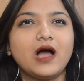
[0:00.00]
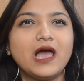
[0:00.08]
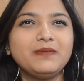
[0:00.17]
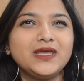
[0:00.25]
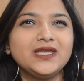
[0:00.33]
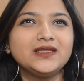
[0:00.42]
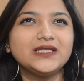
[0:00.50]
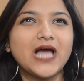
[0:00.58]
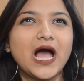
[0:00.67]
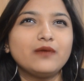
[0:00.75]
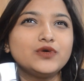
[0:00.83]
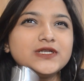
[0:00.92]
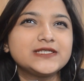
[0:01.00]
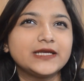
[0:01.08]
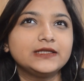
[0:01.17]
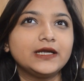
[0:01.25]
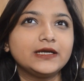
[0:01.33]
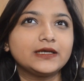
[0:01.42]
I mean, I won't
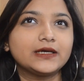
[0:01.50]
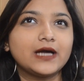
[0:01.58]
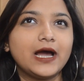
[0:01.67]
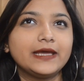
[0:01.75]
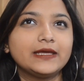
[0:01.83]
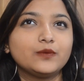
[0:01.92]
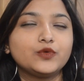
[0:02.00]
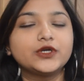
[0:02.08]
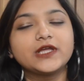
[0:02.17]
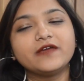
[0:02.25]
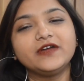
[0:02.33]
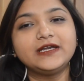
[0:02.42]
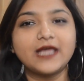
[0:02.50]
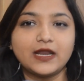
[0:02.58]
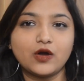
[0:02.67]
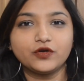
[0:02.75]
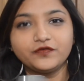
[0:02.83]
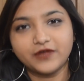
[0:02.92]
say that I would give it 10
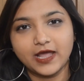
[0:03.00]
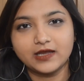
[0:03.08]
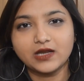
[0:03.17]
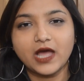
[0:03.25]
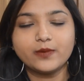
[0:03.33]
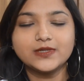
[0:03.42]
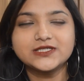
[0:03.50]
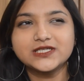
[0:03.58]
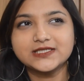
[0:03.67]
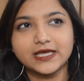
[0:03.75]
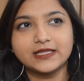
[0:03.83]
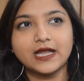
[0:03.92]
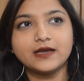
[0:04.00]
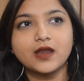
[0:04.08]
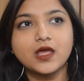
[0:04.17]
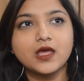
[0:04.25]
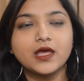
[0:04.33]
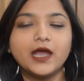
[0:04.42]
out of 10. I will just say that
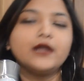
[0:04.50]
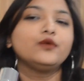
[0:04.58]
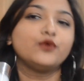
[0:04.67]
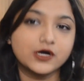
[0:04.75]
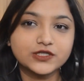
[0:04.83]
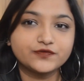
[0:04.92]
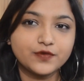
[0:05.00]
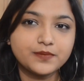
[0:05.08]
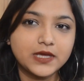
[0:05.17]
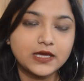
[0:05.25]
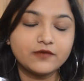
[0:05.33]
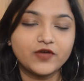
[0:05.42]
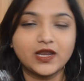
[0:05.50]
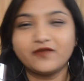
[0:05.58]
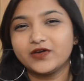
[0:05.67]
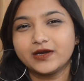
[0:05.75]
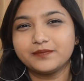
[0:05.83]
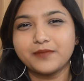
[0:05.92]
it works for me
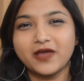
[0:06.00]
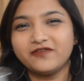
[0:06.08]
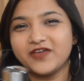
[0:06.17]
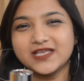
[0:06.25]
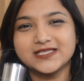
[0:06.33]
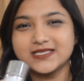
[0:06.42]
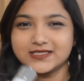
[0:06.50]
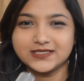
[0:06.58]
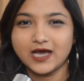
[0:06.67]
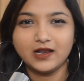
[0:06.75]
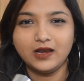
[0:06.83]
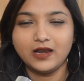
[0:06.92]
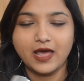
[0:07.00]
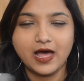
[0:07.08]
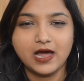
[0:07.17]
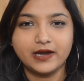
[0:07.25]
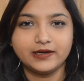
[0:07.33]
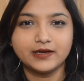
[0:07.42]
whenever my face is dull
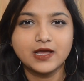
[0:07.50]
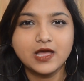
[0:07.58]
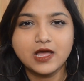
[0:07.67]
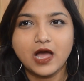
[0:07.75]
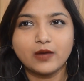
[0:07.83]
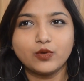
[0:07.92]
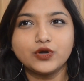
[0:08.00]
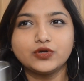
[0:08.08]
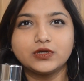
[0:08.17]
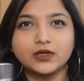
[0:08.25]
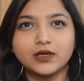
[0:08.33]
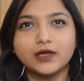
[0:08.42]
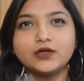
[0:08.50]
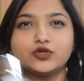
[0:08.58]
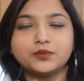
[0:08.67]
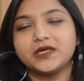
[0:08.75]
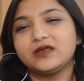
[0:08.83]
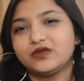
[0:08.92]
and I want it
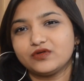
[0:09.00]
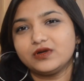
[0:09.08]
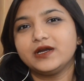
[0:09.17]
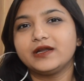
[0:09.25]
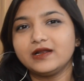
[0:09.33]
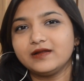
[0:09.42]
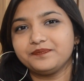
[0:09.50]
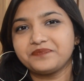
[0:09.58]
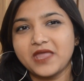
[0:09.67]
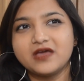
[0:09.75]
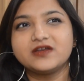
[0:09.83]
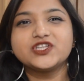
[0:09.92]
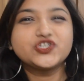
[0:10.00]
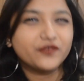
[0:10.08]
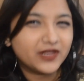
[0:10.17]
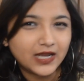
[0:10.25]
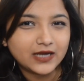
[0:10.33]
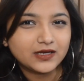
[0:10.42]
to be, you know, little
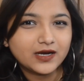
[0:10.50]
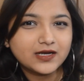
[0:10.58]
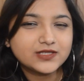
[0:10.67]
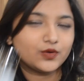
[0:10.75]
rejuvenated.